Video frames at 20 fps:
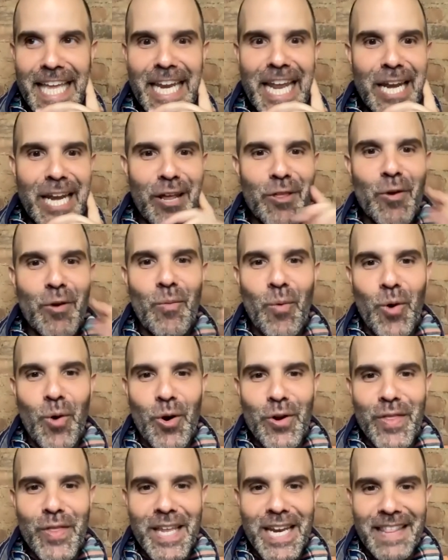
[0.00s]
another
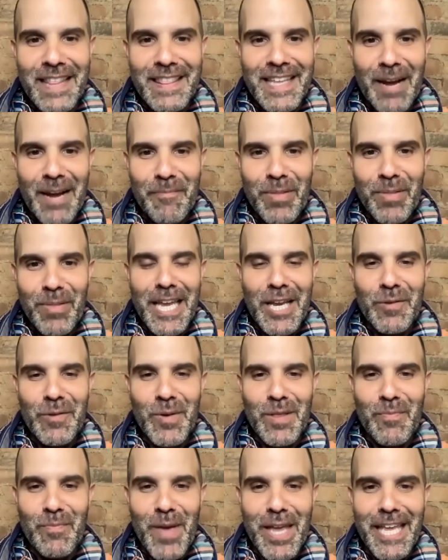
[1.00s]
word that that i'm playing
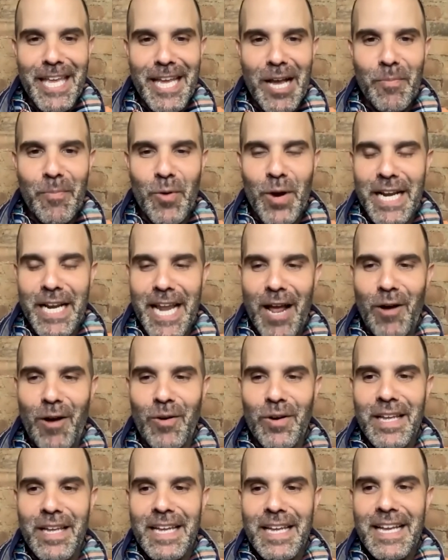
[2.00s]
with making up right
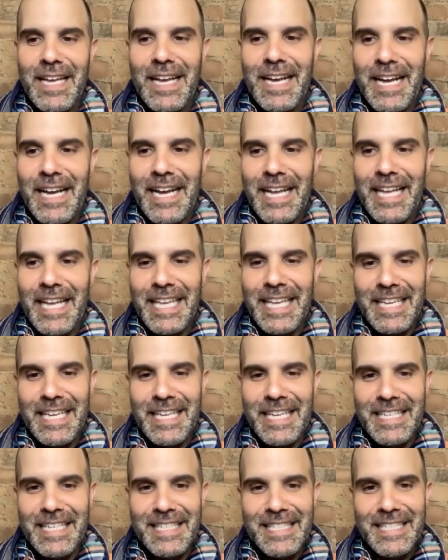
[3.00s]
now uh,
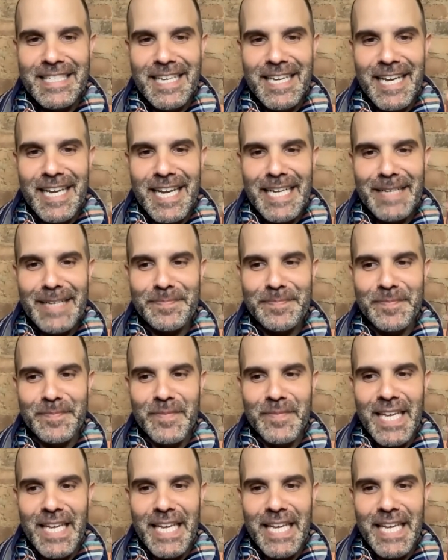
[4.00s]
is um,